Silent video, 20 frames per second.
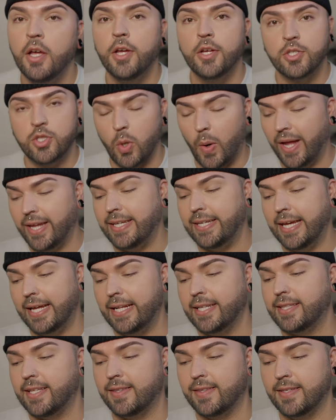So I get
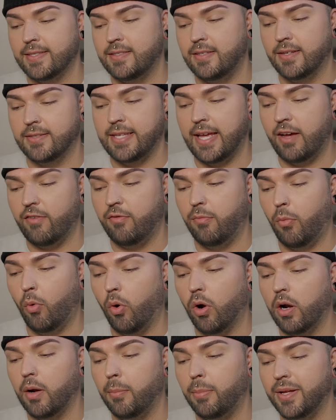it that this does have
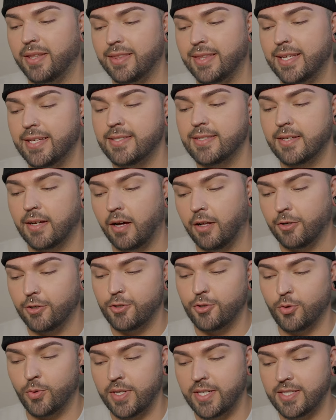more, but this color
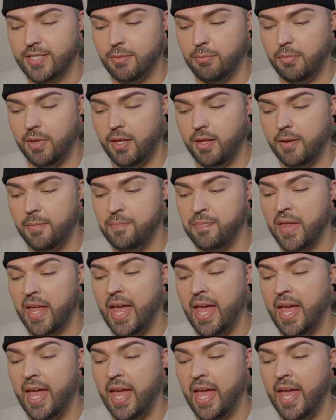story to me